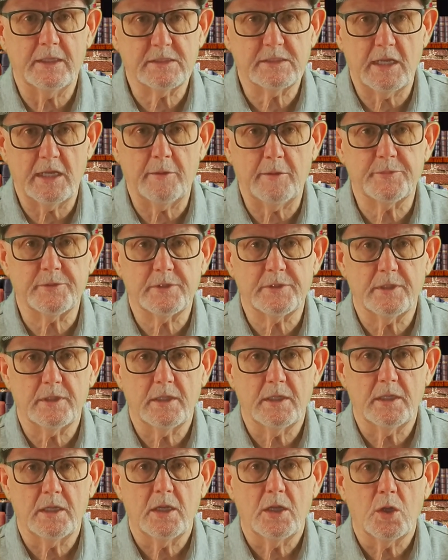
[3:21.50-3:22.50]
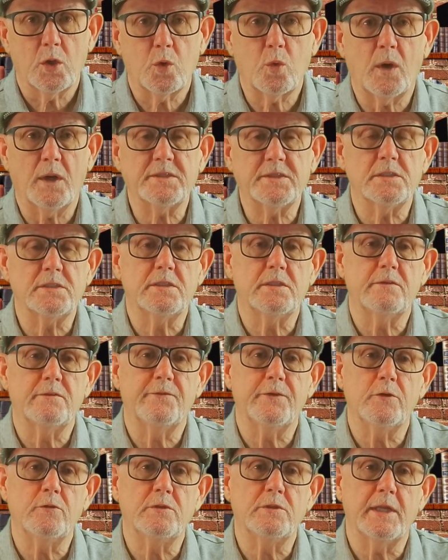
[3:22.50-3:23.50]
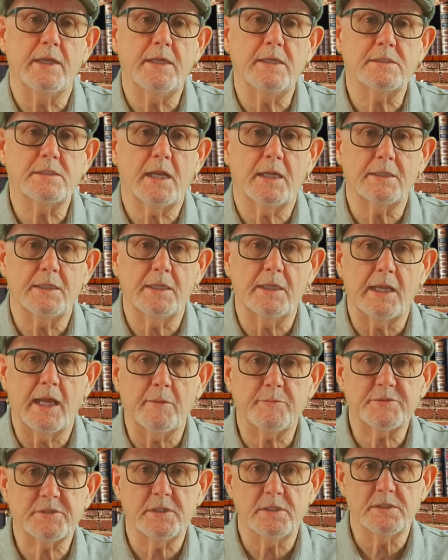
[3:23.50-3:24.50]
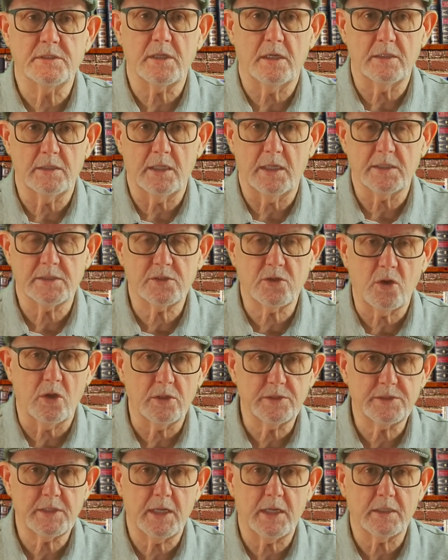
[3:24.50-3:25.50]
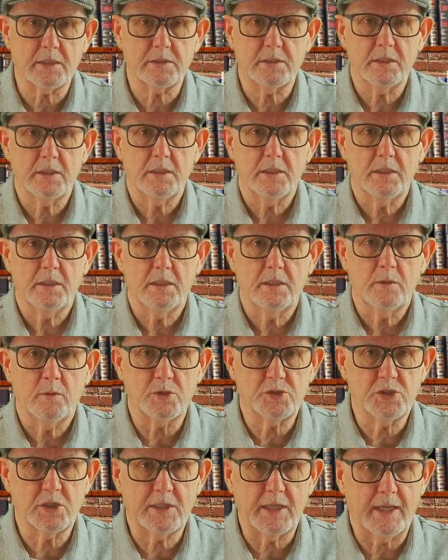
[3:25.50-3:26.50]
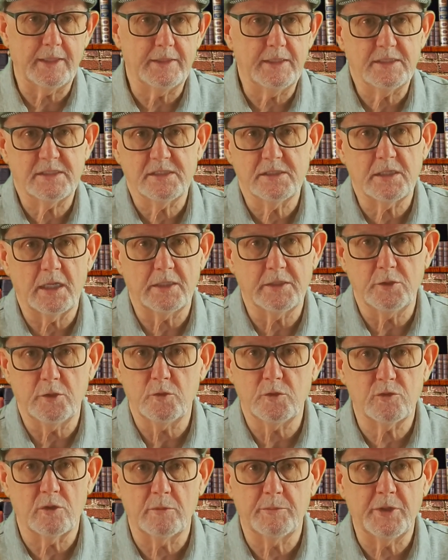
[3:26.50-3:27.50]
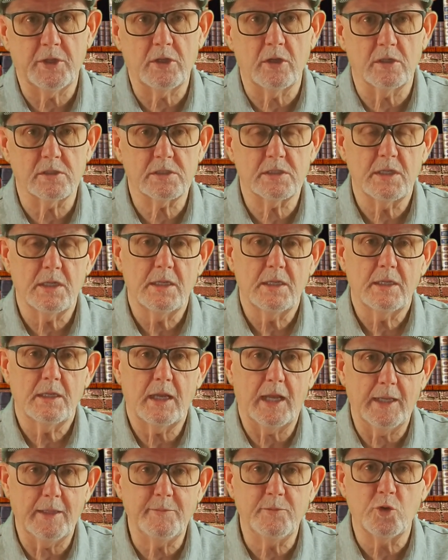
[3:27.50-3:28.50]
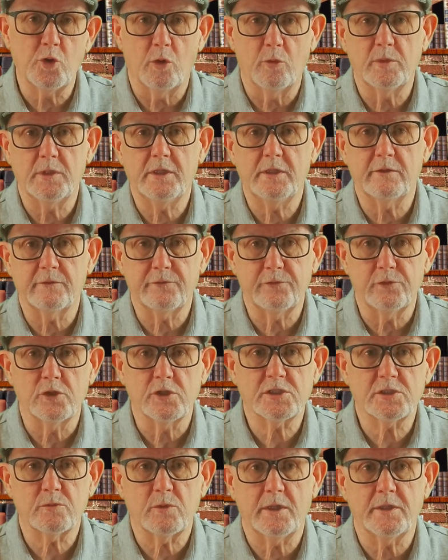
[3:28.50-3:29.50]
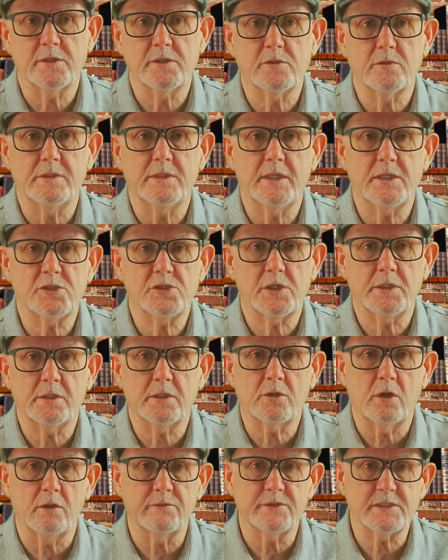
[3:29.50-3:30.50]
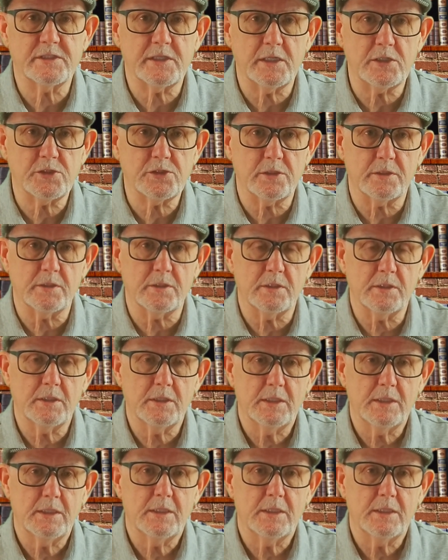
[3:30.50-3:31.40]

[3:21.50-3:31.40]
except quite a few days had elapsed since our last contact, which again isn't unusual because I'm normally the first one to initiate a conversation.